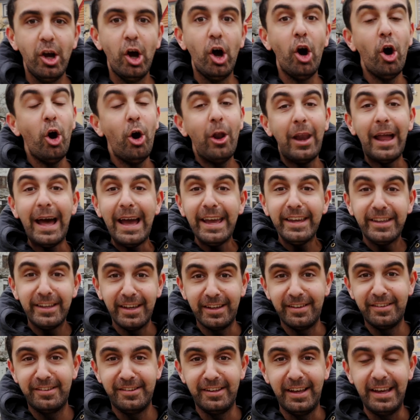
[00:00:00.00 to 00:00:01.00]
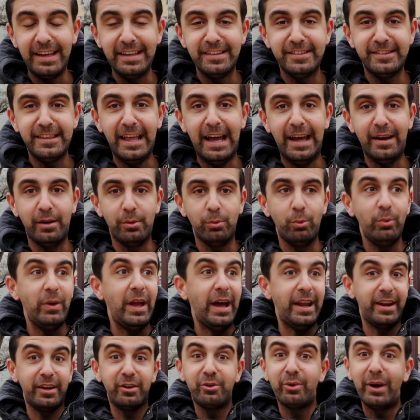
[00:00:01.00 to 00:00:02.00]
All I can say is that we
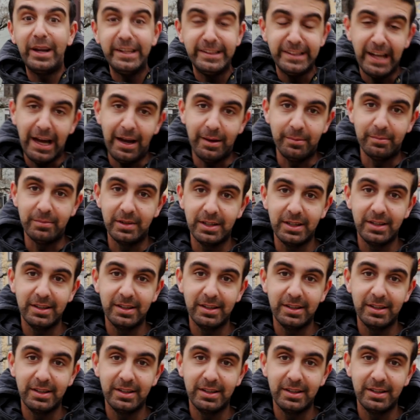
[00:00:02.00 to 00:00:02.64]
had a great time.